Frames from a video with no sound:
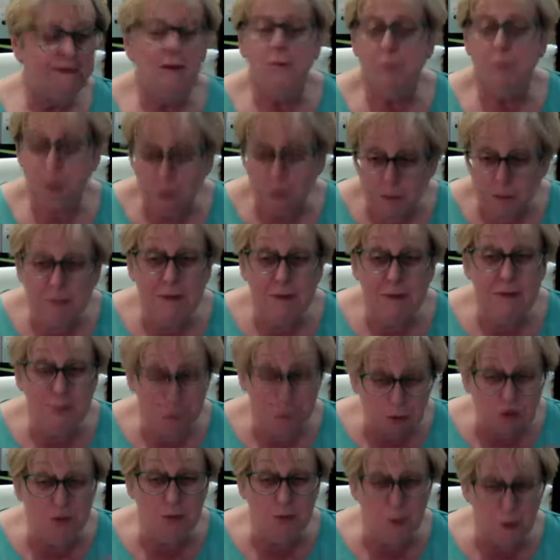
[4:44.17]
probably
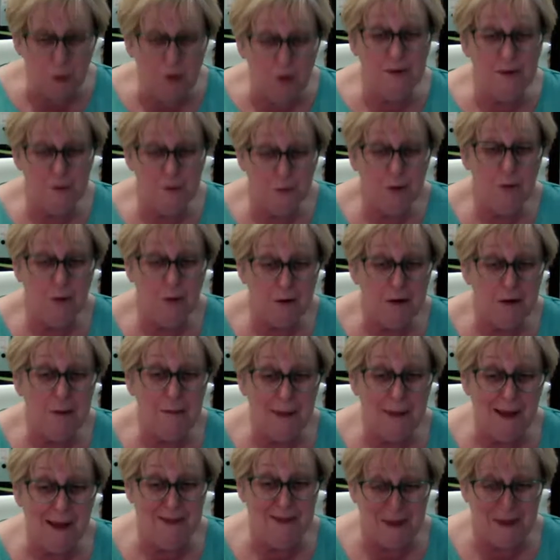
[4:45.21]
much more than we worry
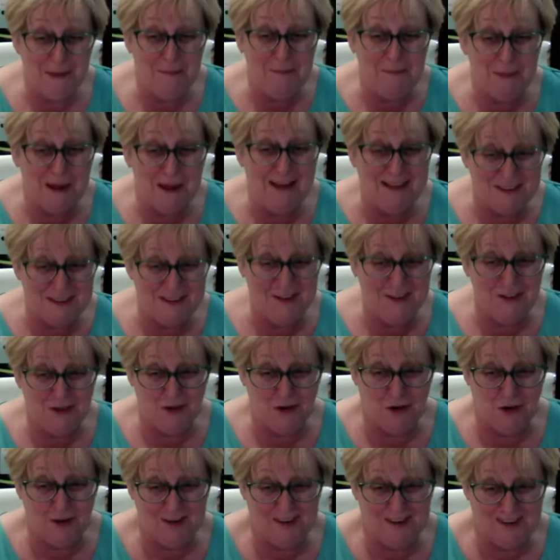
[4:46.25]
about the impact of the
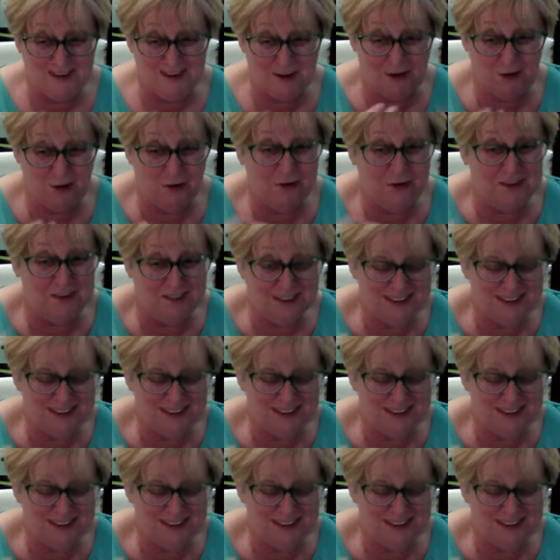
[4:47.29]
choices on us,